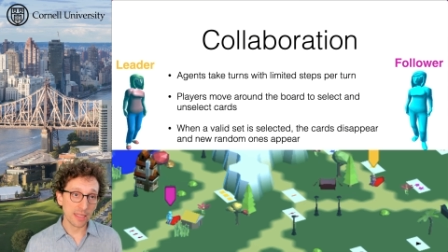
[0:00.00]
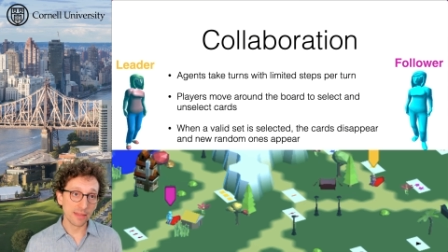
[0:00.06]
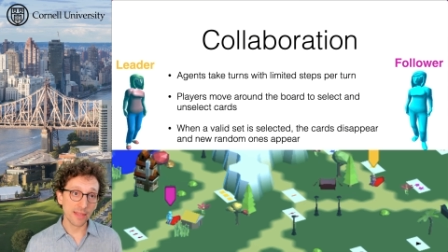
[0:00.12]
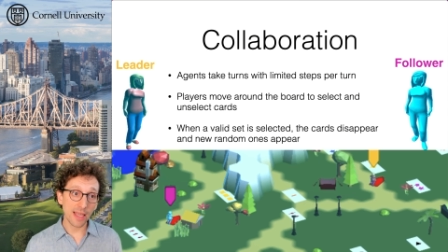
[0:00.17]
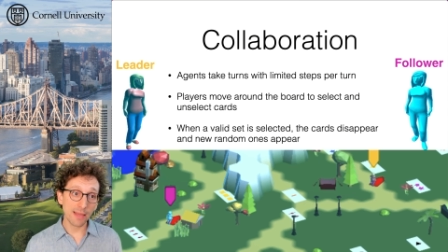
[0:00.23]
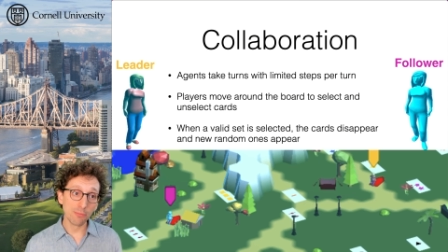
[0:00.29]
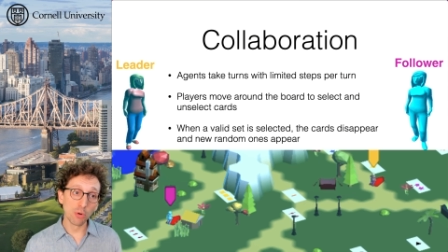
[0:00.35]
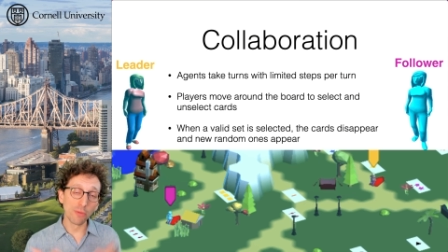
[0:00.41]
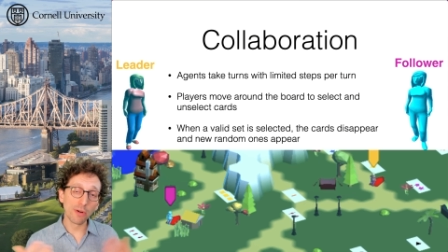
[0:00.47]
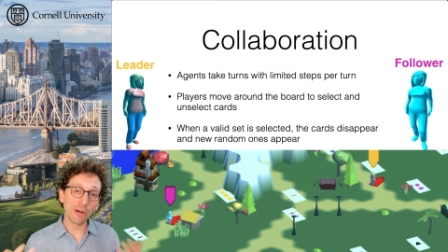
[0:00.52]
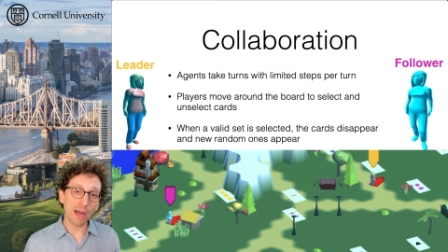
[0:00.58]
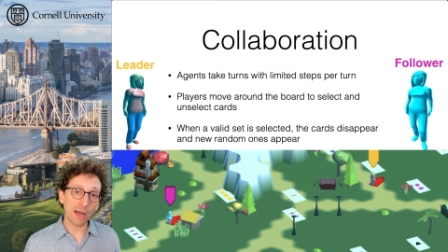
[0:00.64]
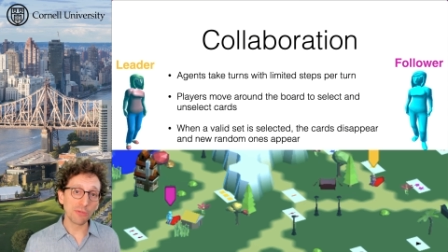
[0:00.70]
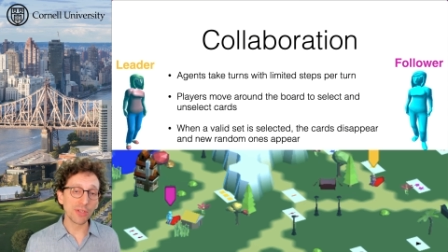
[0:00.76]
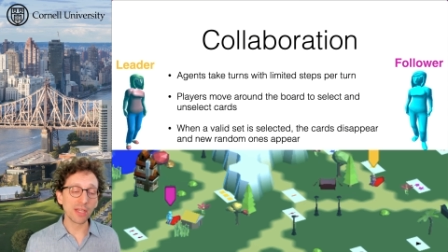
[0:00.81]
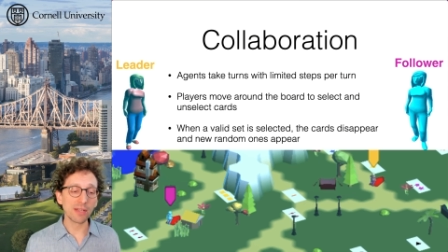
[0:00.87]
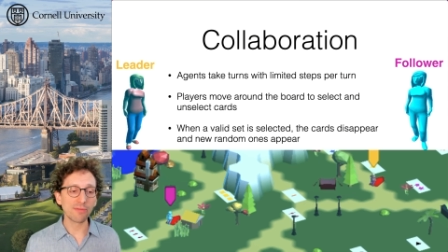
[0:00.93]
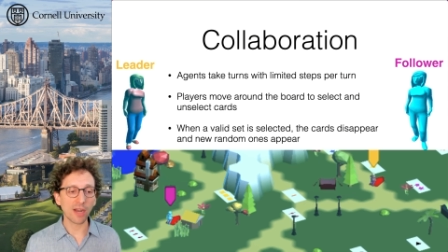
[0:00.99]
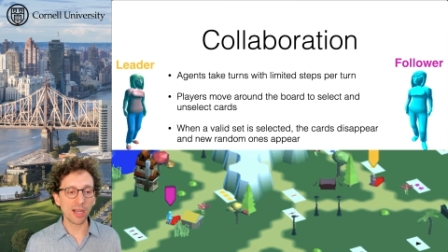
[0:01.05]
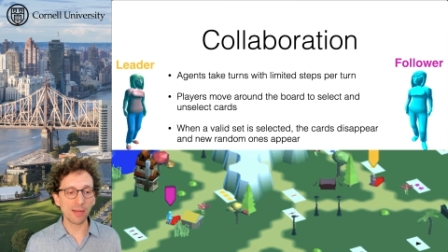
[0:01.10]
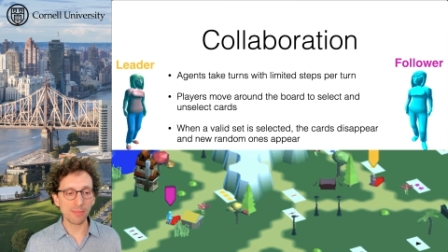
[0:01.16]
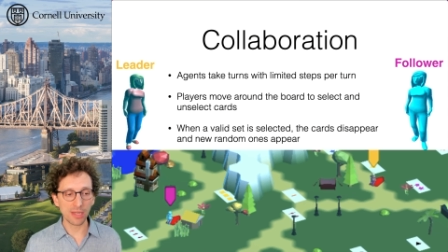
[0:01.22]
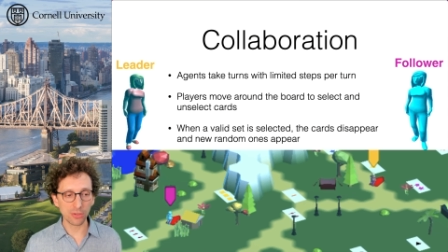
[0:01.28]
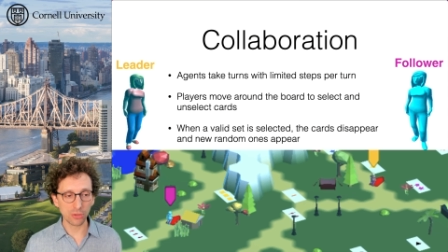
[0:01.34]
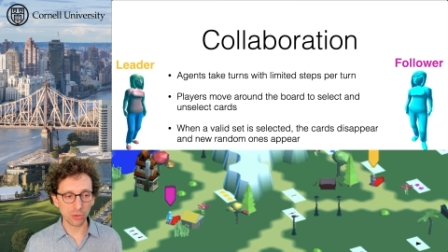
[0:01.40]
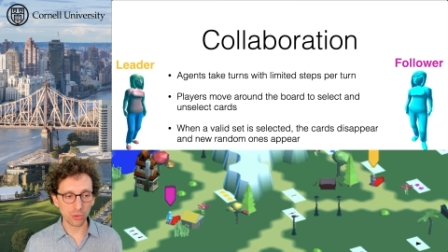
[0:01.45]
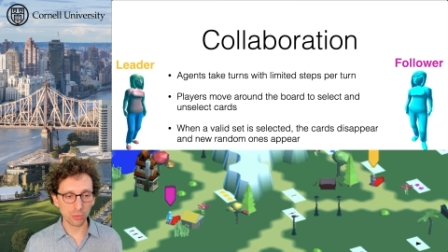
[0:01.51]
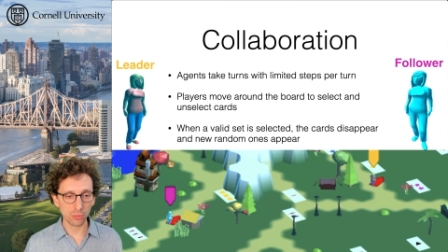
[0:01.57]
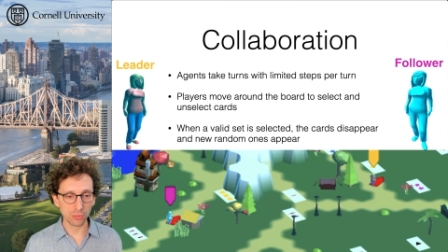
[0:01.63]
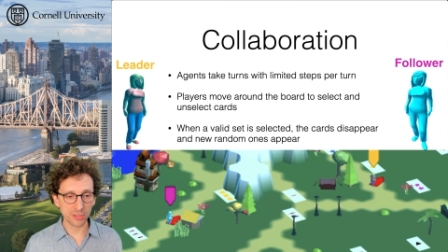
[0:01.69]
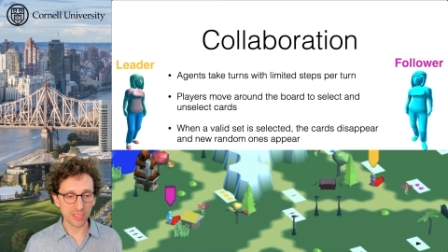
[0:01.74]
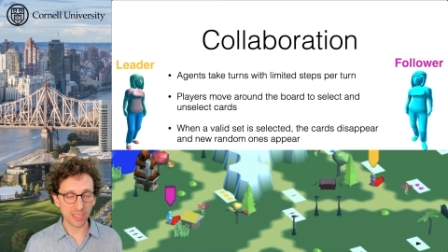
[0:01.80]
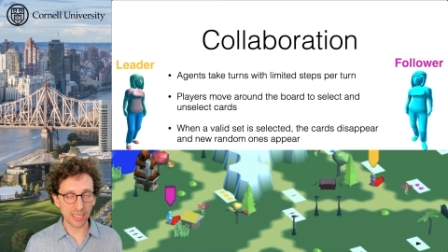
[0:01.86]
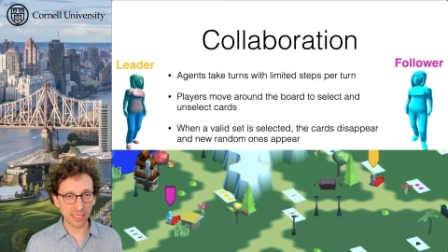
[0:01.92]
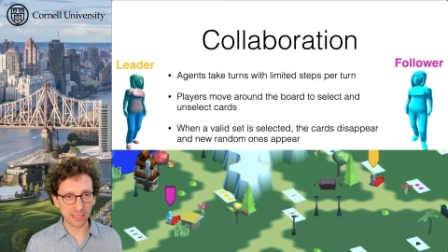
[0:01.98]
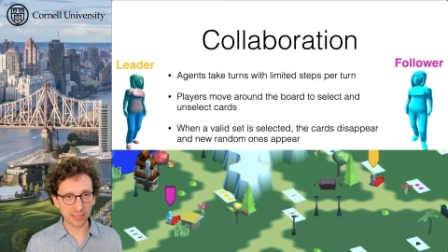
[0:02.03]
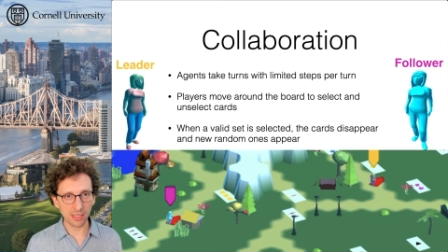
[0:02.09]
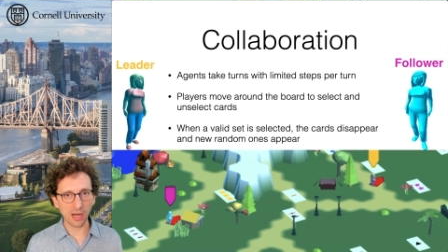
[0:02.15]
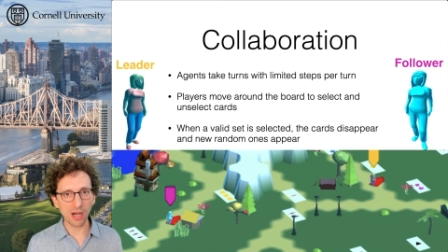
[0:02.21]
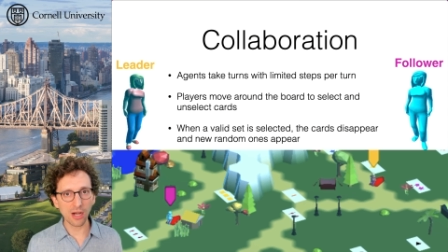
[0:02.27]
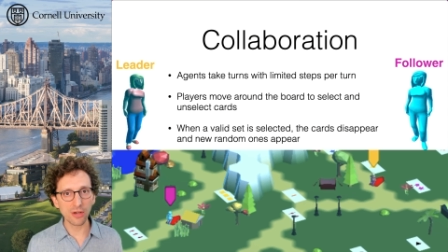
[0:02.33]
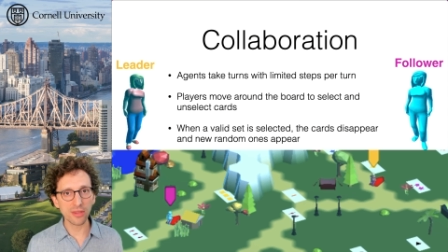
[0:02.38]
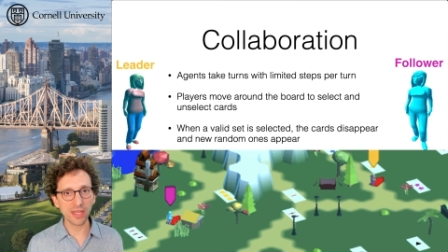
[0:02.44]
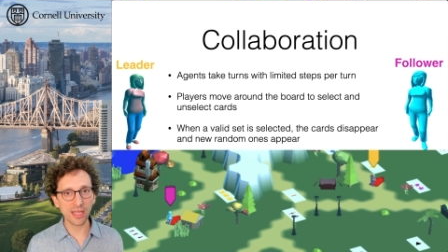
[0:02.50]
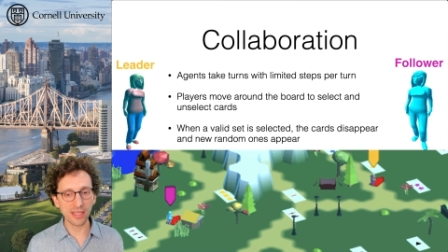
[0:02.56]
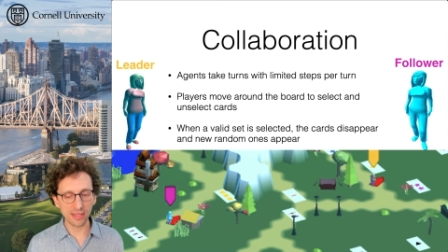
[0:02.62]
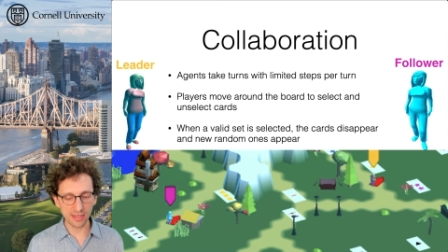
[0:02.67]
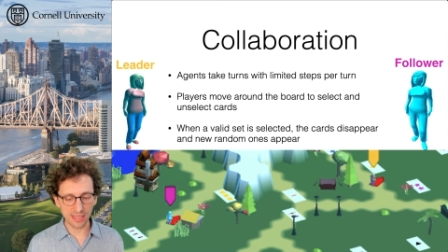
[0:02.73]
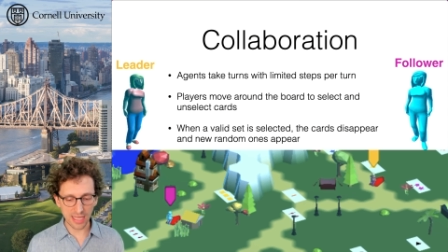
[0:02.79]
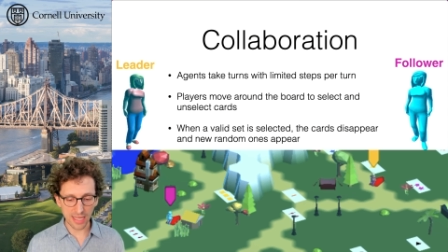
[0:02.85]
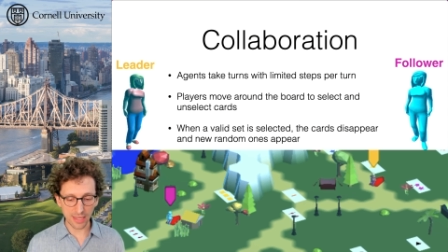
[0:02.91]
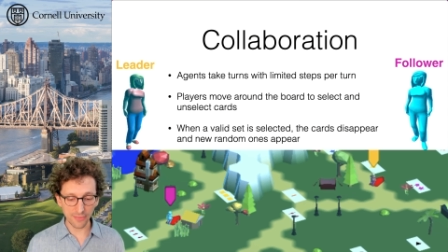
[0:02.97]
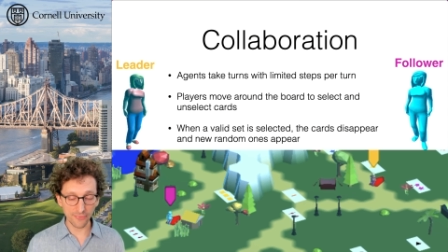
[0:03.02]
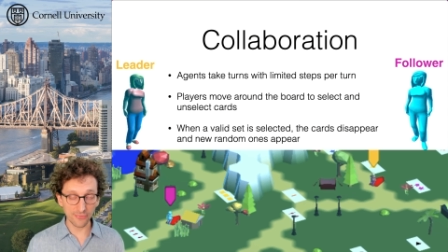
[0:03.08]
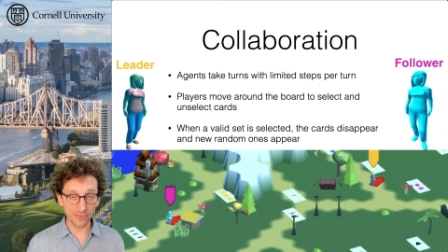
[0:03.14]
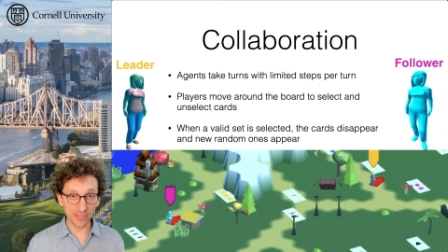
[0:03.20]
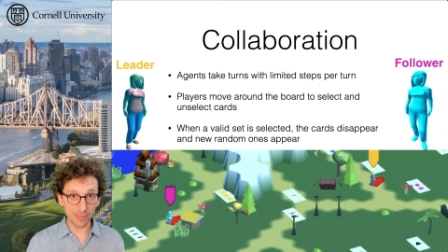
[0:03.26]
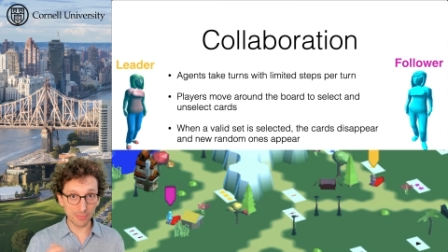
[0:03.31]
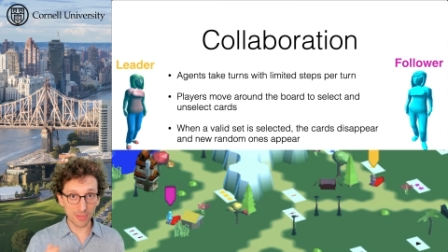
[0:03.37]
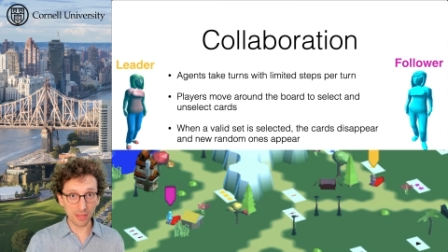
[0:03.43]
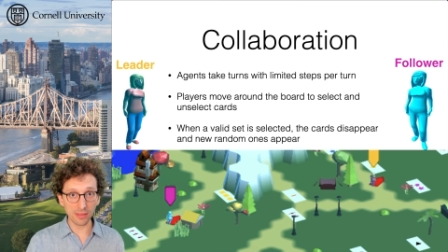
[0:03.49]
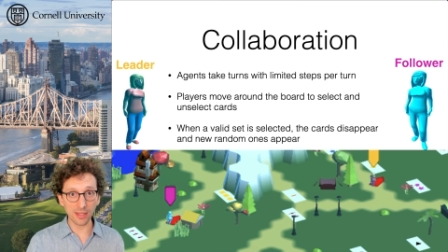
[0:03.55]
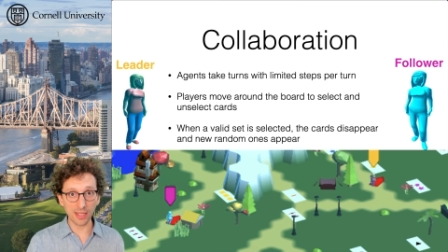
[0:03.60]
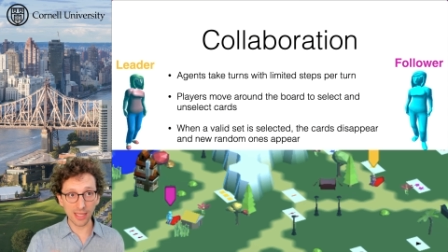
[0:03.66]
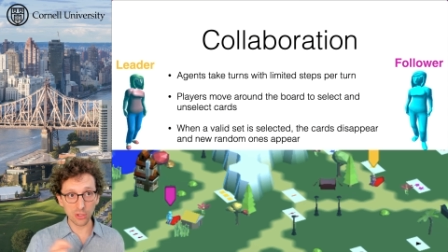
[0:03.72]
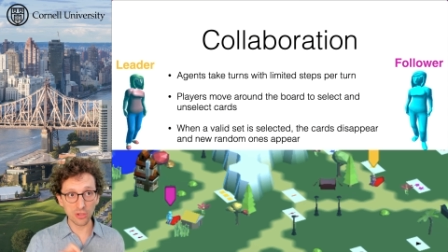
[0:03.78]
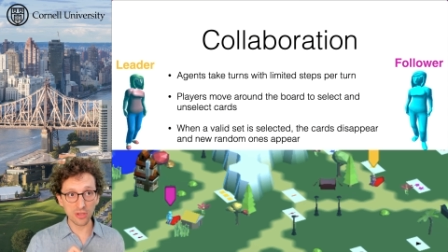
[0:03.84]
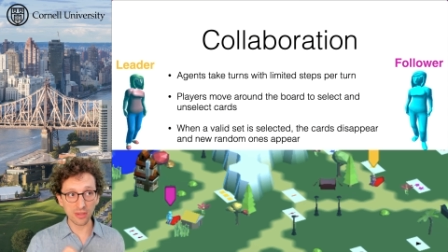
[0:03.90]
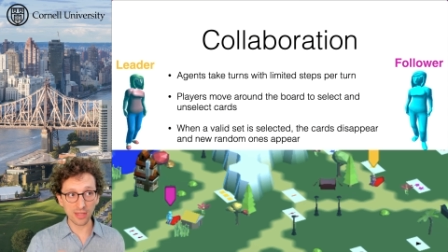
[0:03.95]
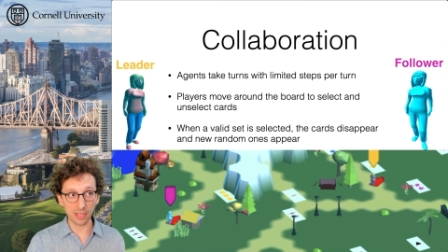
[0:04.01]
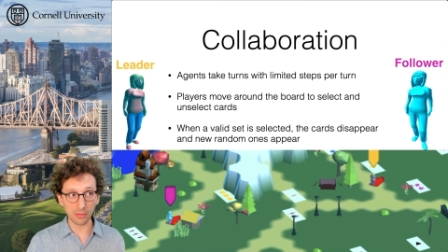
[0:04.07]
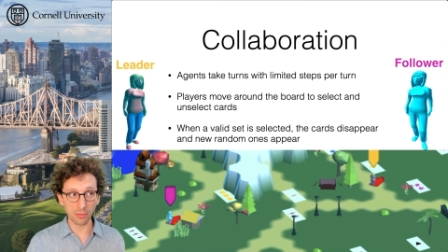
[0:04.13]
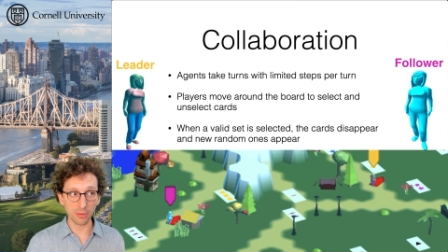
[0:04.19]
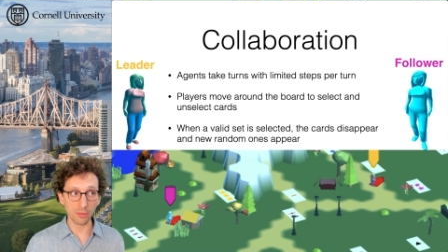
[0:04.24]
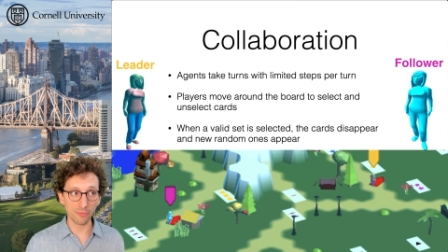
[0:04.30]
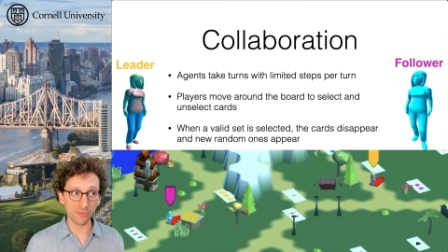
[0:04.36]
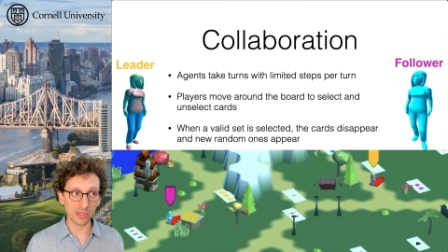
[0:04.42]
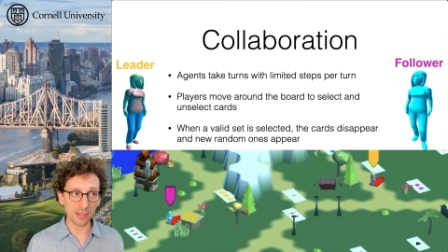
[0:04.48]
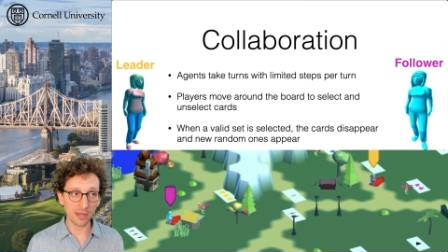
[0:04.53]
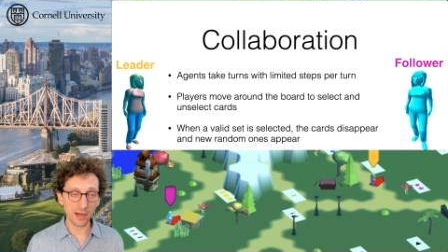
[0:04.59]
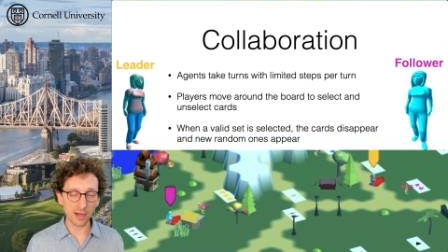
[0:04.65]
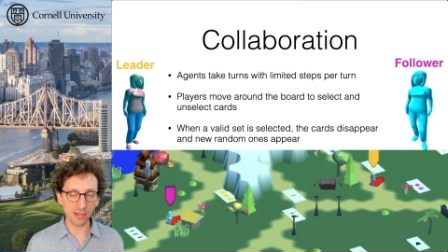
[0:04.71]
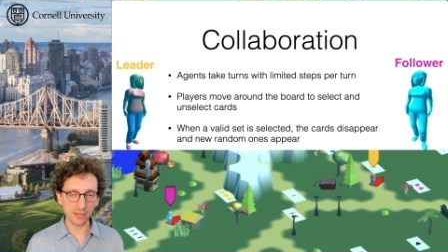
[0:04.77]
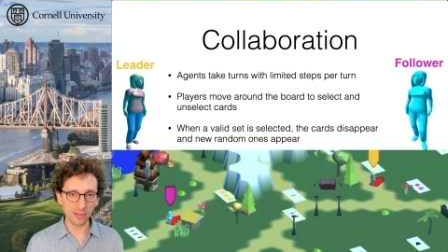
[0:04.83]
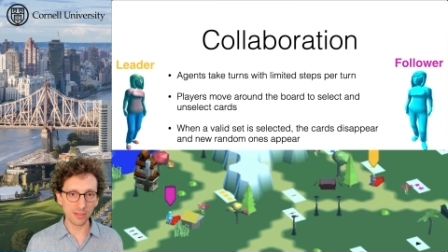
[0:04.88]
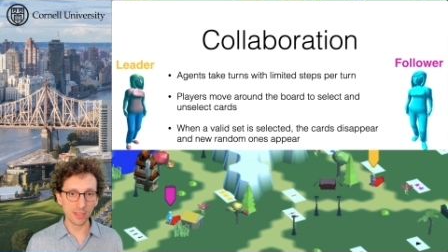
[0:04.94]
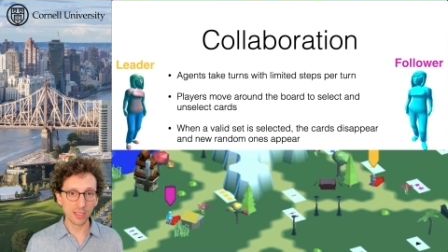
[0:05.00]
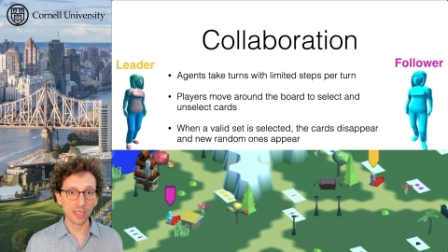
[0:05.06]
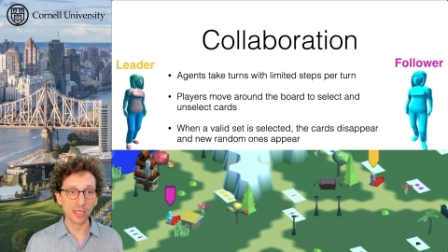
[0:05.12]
They move around the environment to select cards, and they flip the selection status of a card